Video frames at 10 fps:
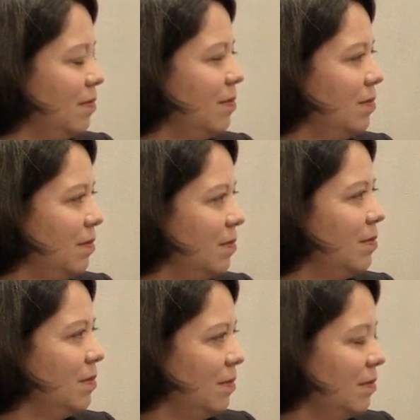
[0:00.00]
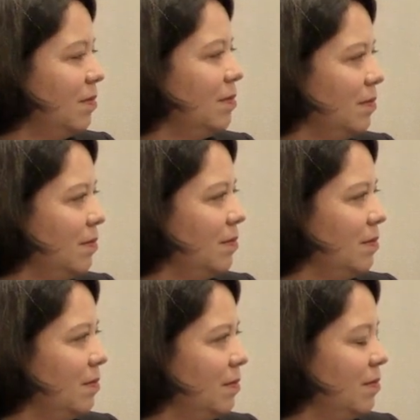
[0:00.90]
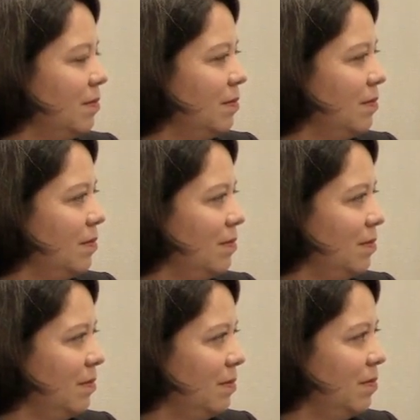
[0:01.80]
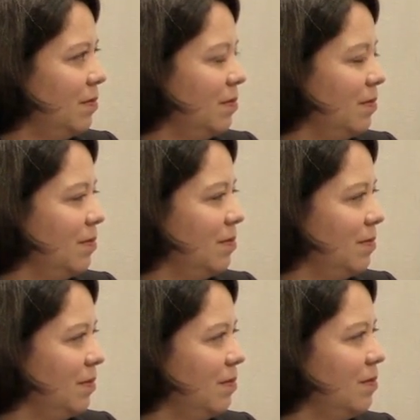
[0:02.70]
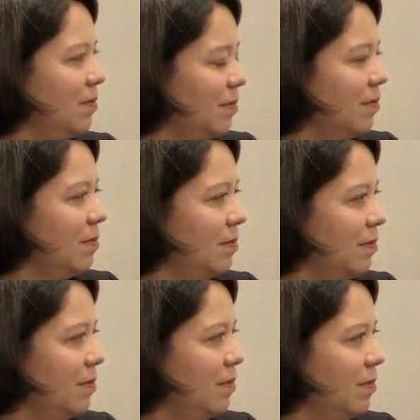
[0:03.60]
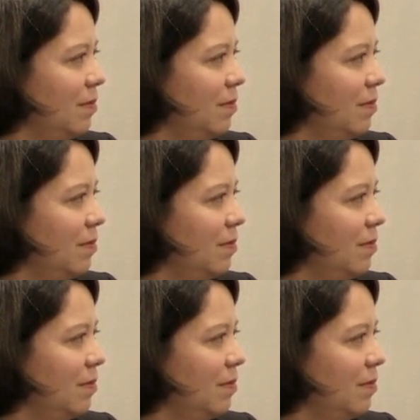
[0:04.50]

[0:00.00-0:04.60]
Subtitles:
The person shown says nothing.